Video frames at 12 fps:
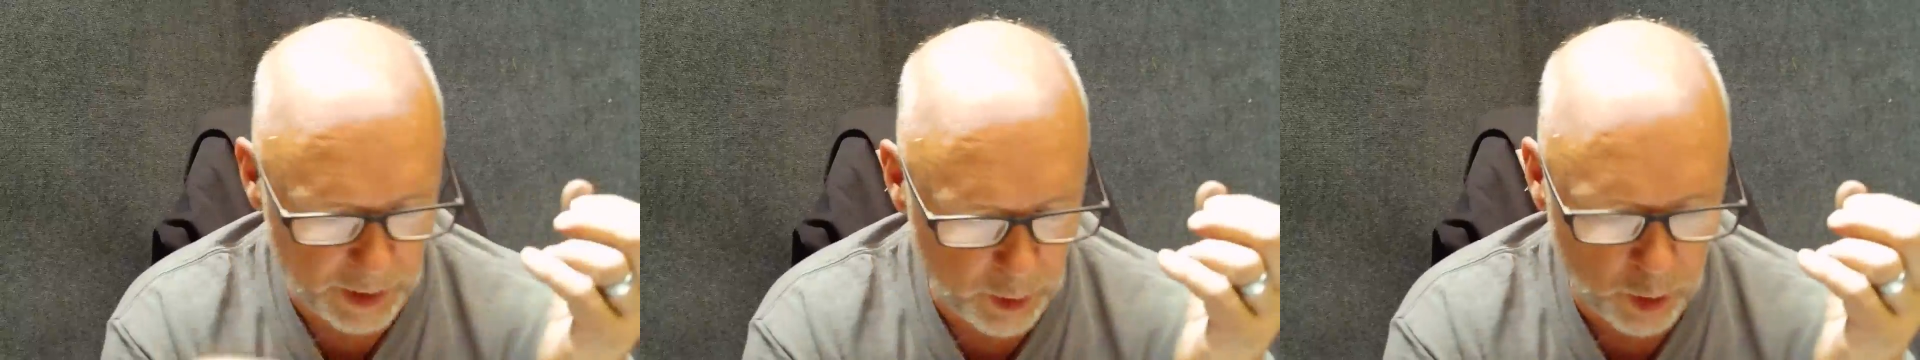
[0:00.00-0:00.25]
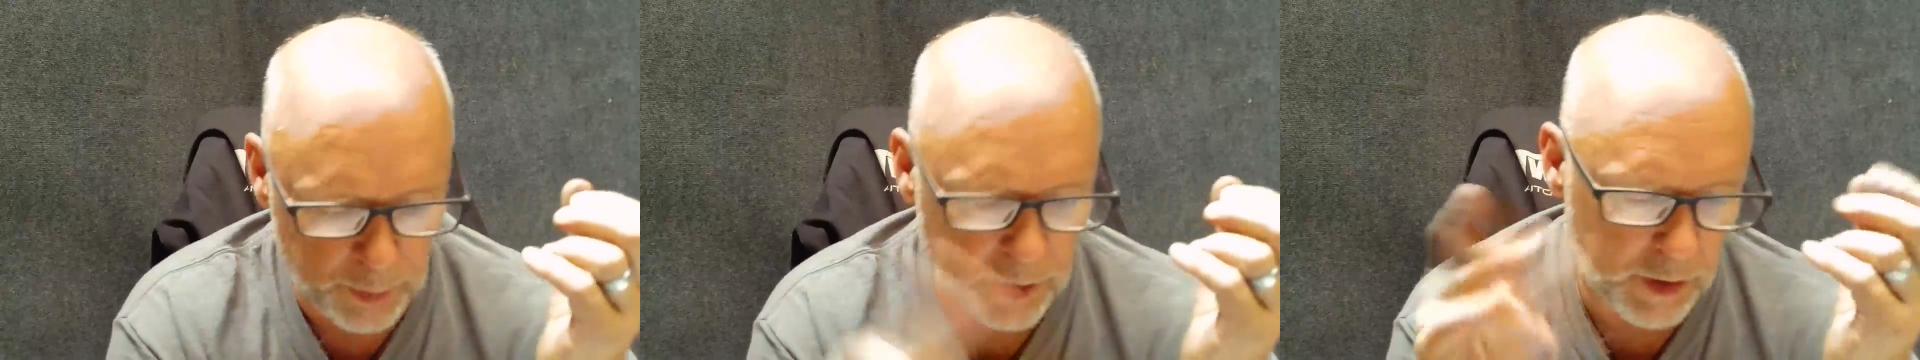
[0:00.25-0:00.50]

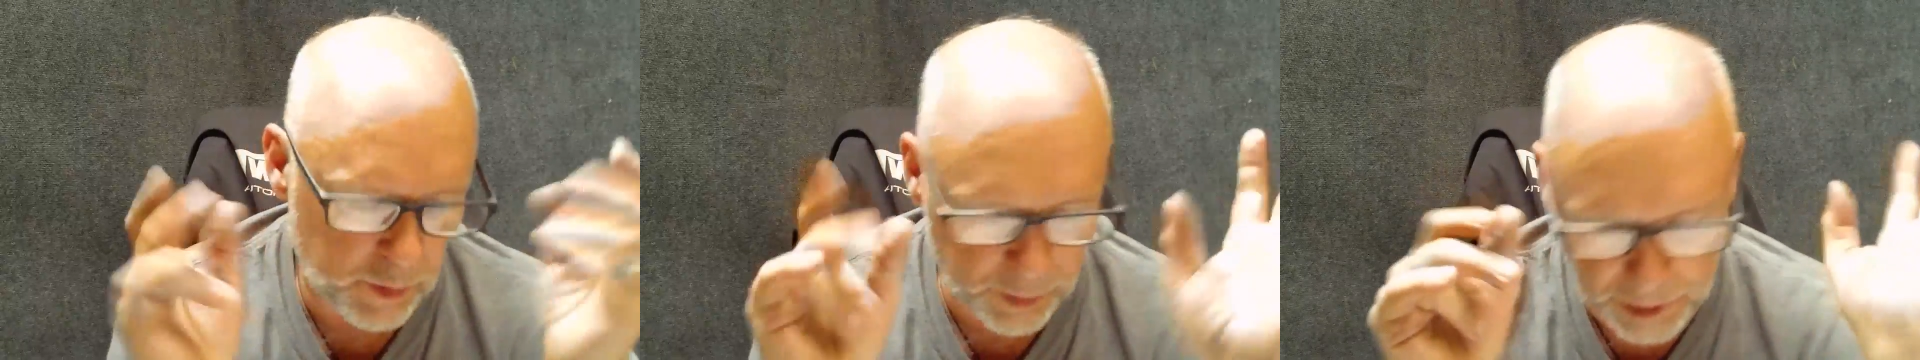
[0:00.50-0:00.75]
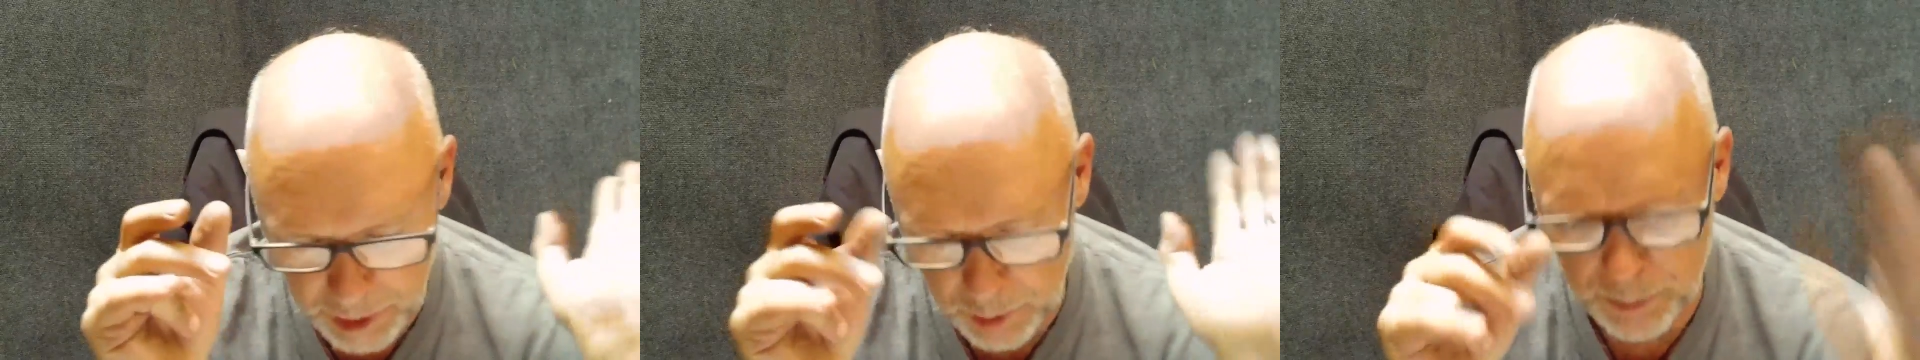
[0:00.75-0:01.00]
opening the
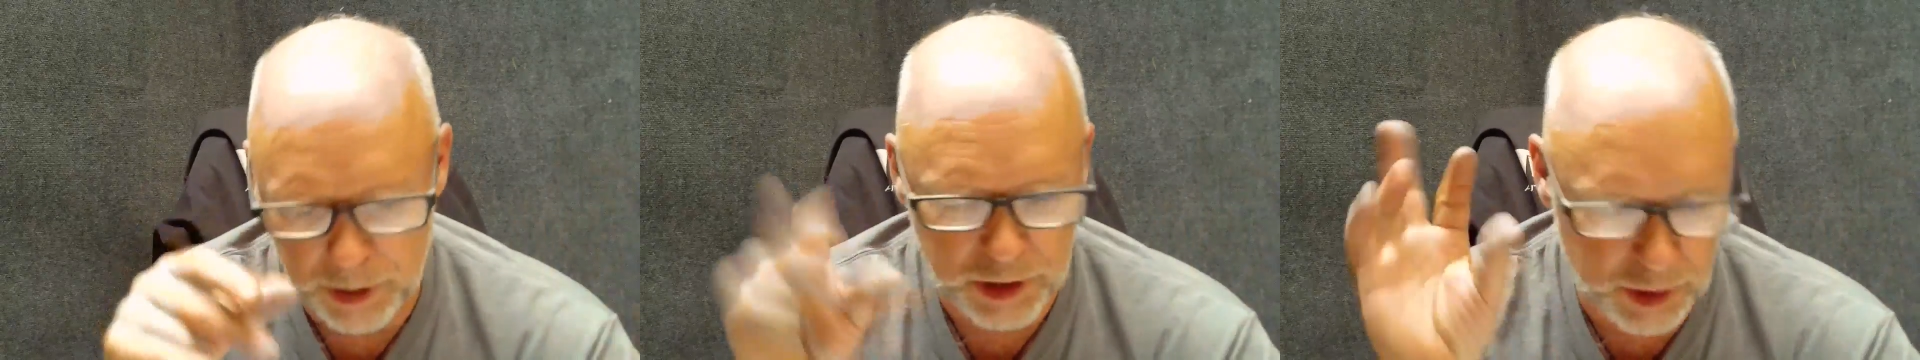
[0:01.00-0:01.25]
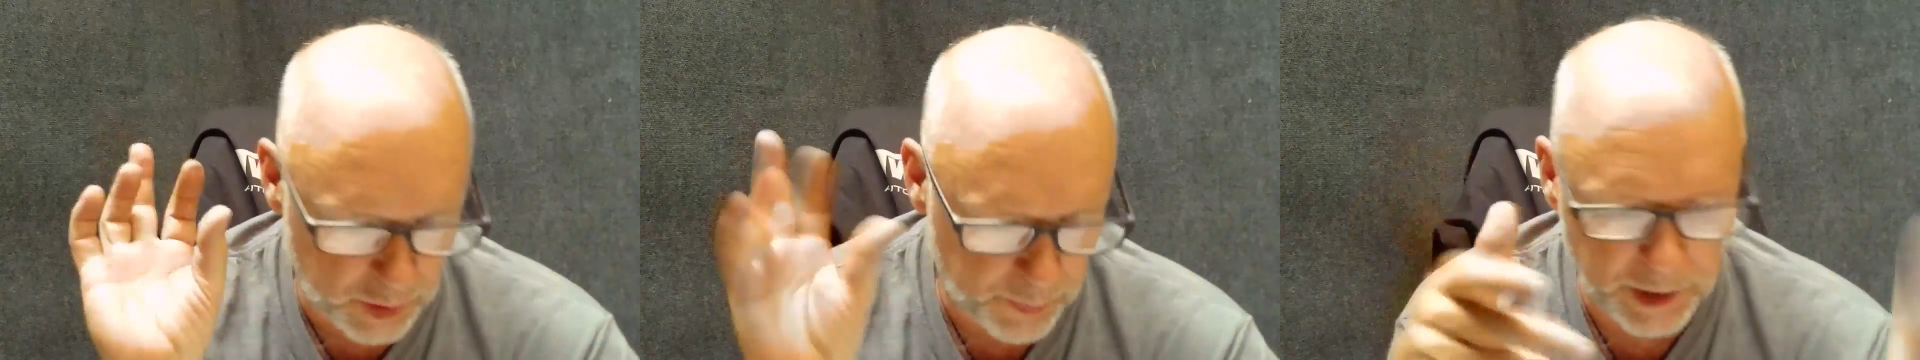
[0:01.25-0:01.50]
bleeder,
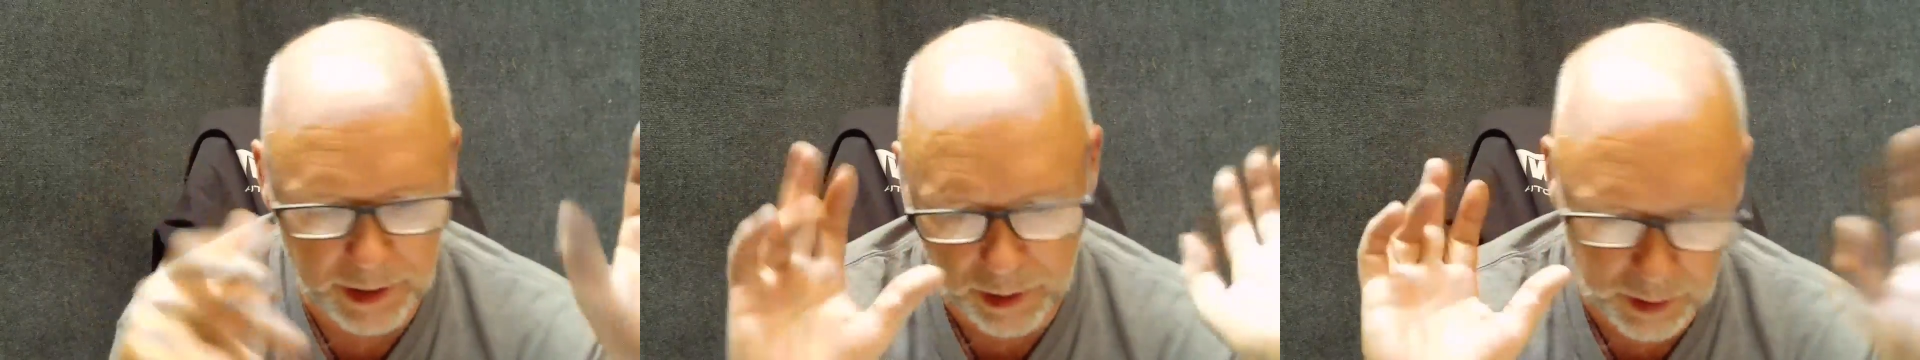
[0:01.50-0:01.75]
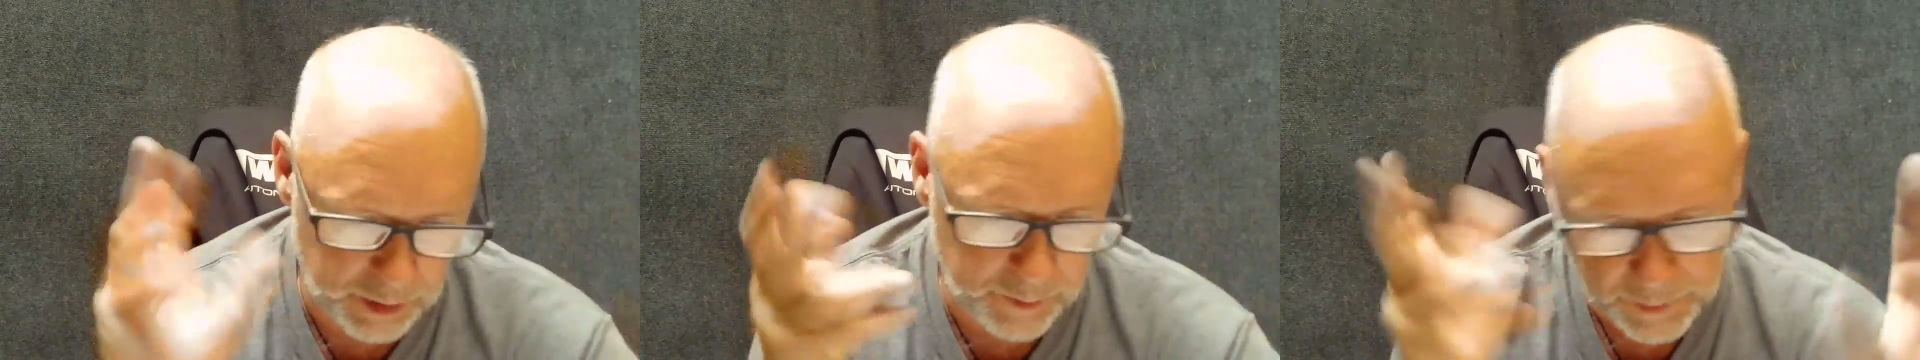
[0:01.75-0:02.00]
pushing on the
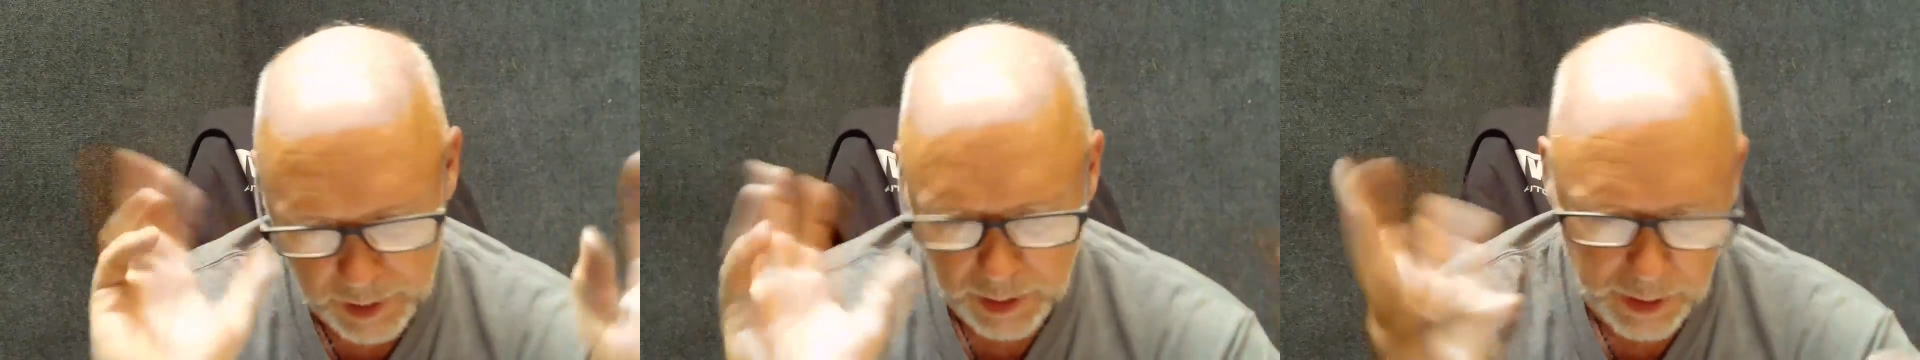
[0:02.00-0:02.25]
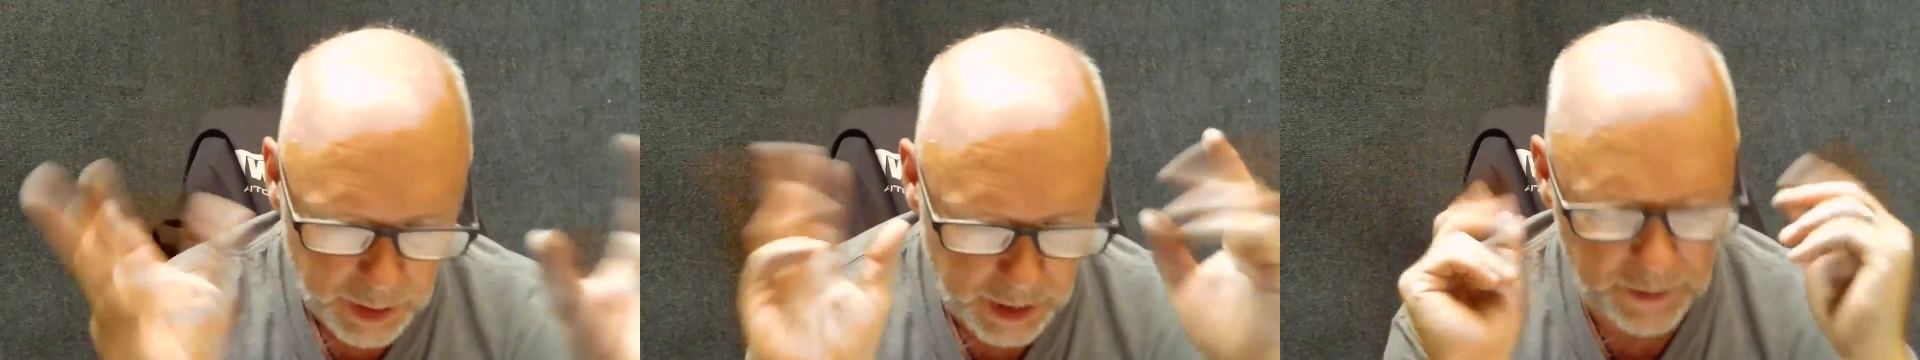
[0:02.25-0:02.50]
pedal, and
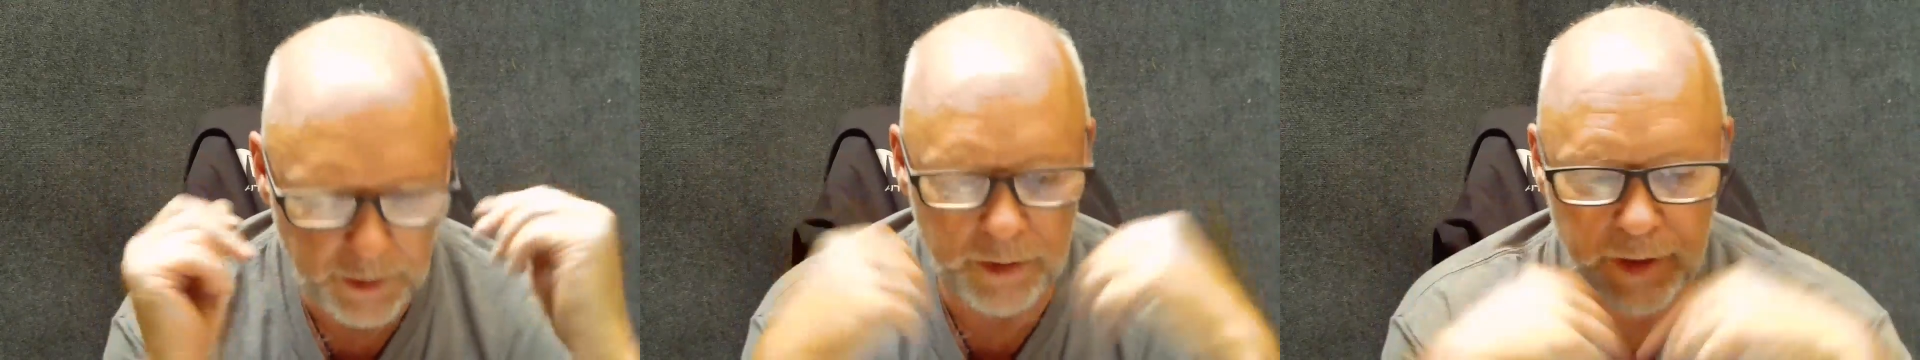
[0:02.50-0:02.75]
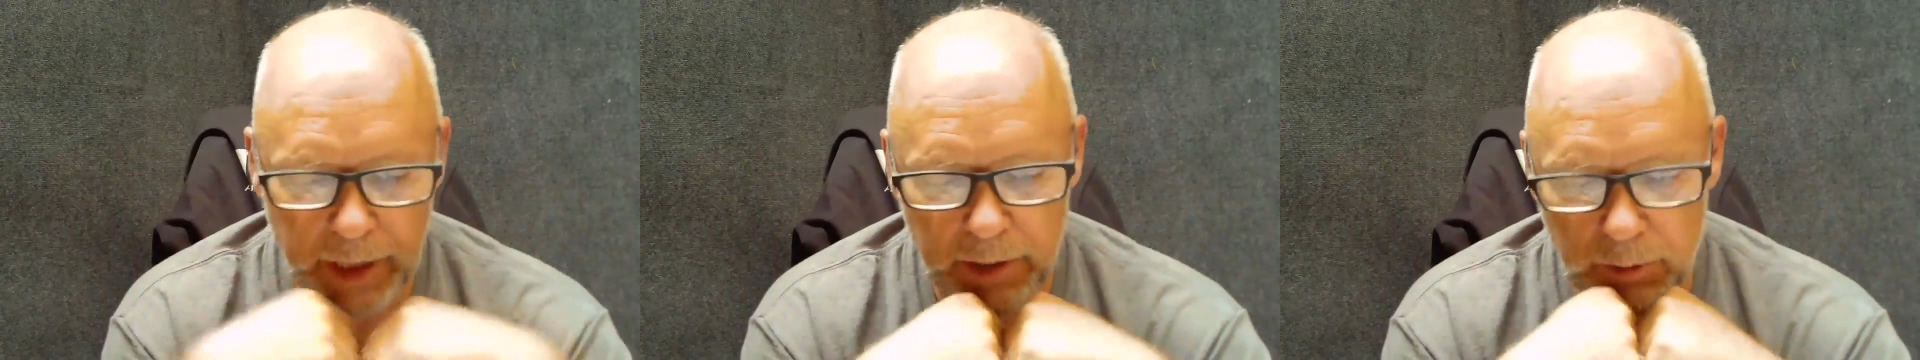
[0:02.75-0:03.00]

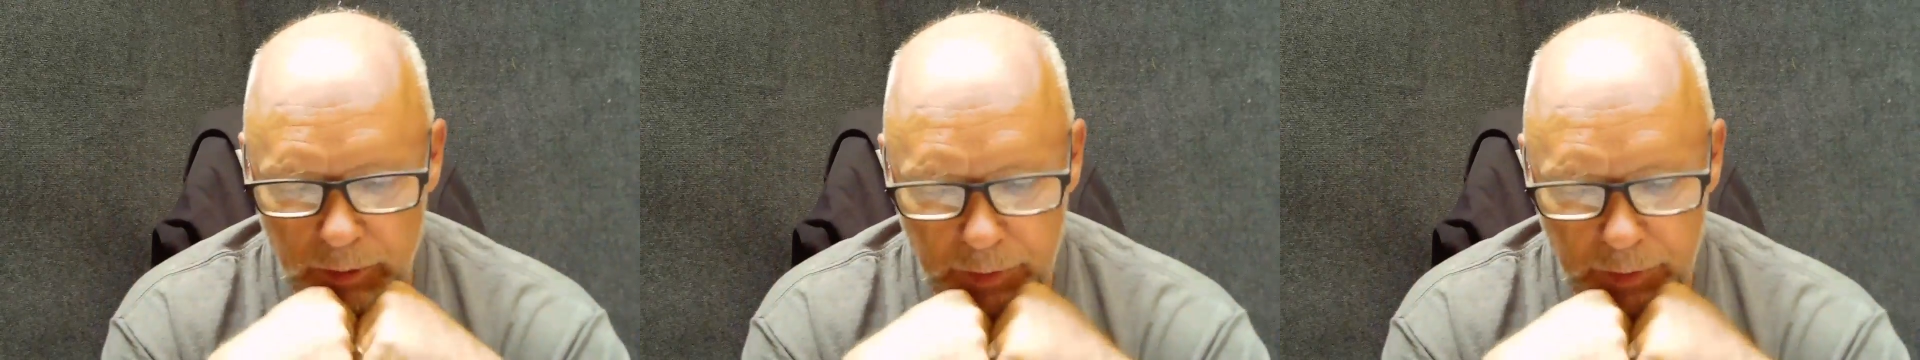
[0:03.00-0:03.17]
doing that whole